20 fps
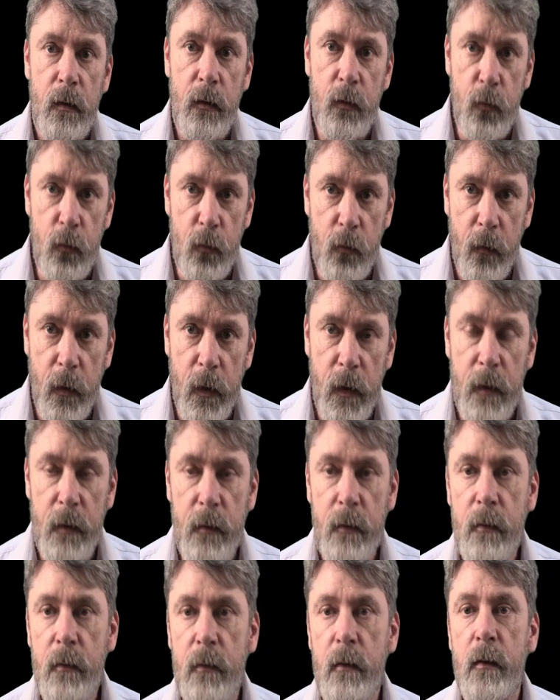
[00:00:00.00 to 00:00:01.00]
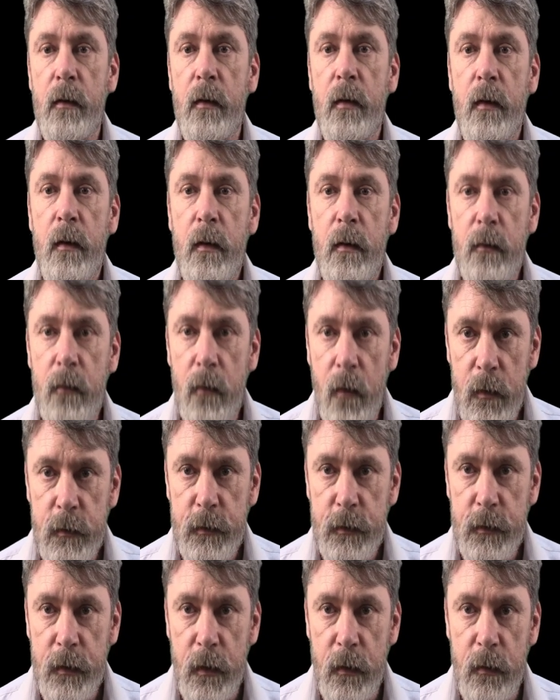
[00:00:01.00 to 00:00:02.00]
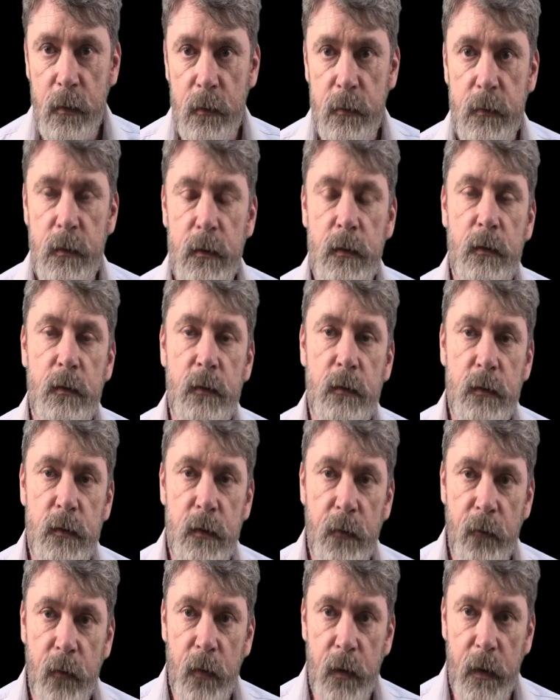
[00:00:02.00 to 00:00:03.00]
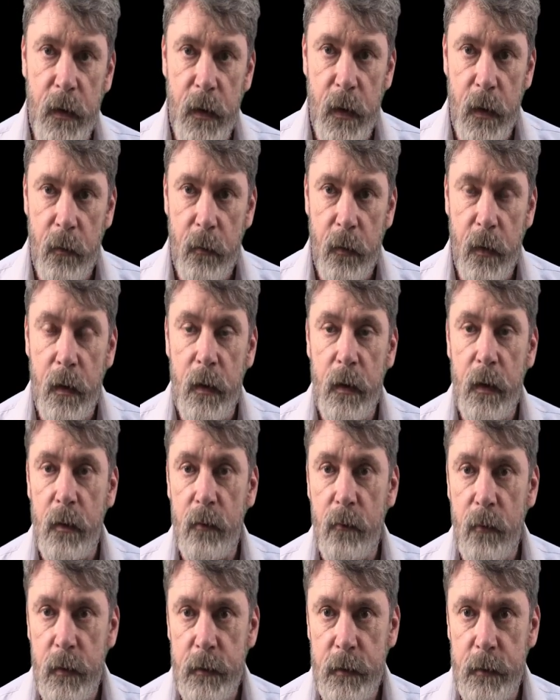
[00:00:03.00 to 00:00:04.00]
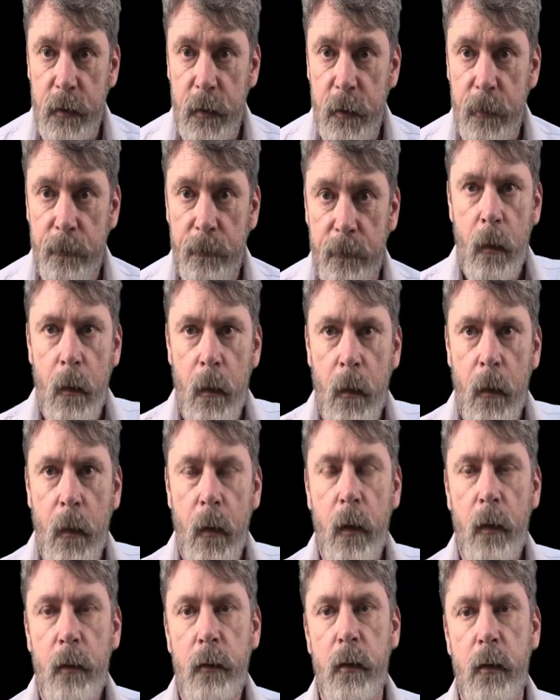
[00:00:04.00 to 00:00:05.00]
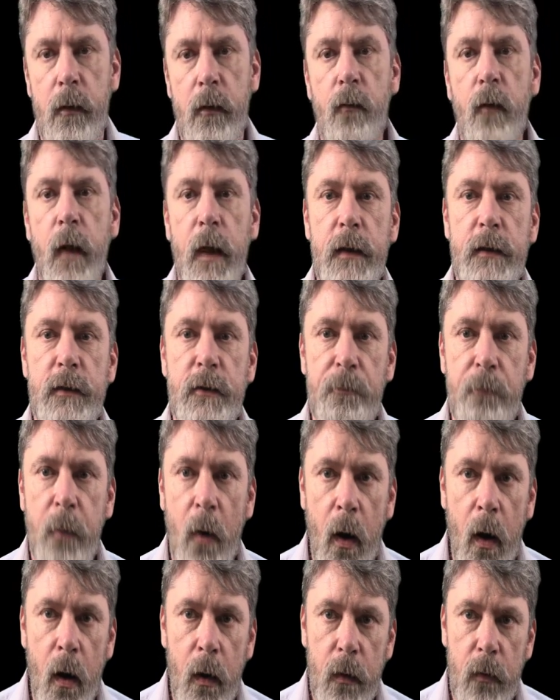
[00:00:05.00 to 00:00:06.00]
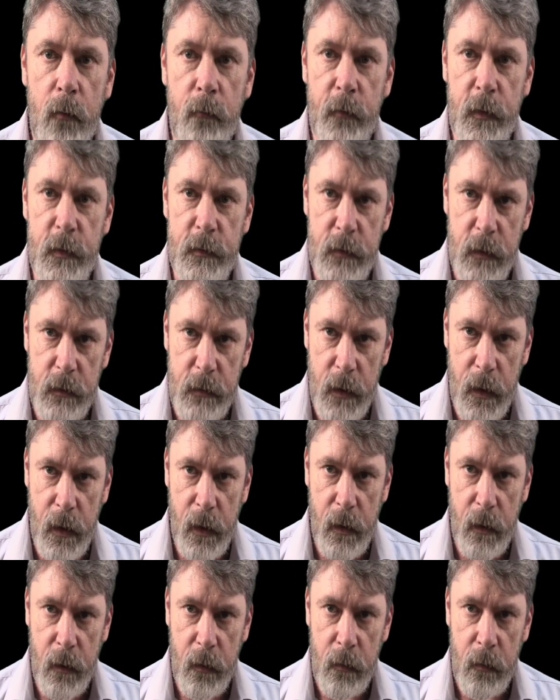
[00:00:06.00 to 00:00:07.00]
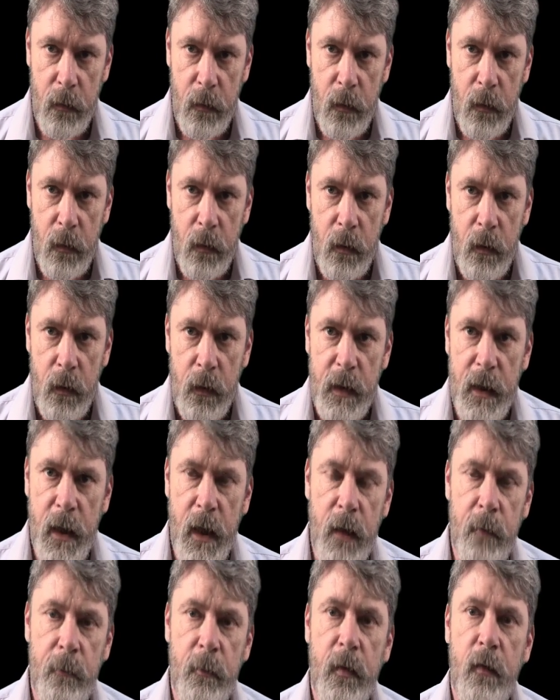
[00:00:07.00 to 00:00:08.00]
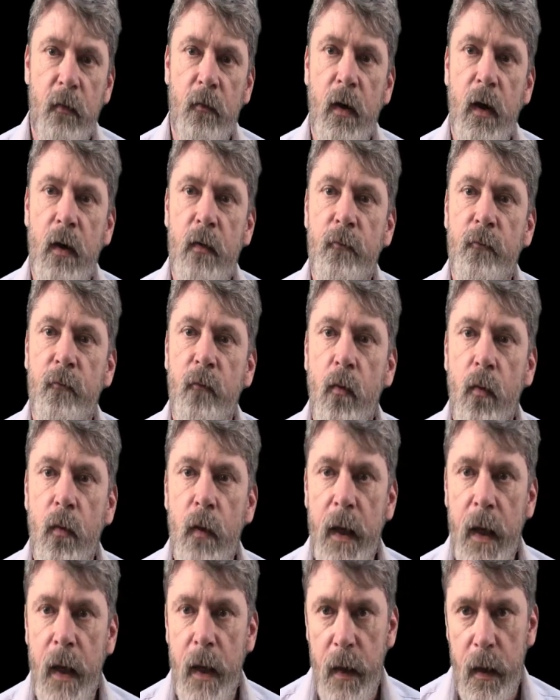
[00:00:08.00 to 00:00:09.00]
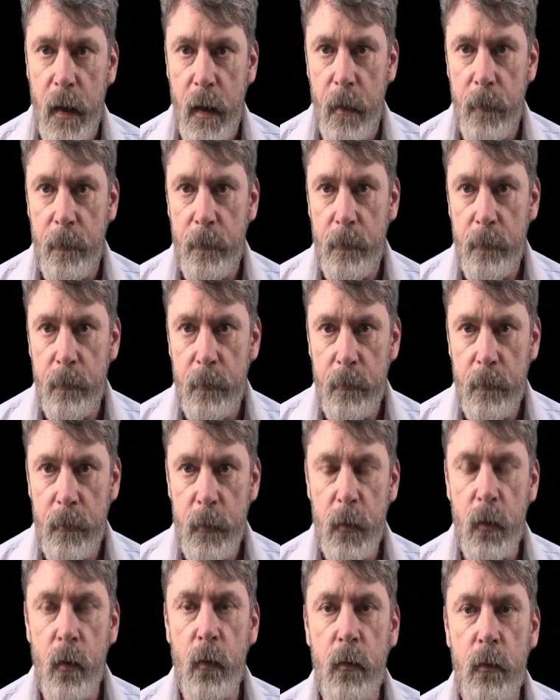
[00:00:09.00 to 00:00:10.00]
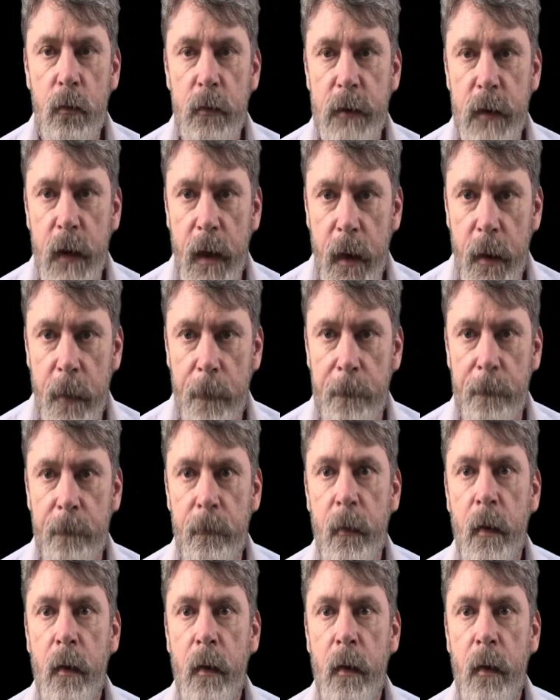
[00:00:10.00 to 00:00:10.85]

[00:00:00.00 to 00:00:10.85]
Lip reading: Ukraine launched shells into a civilian area in Russia. The direct spark of this attack came at around 4 a.m. local time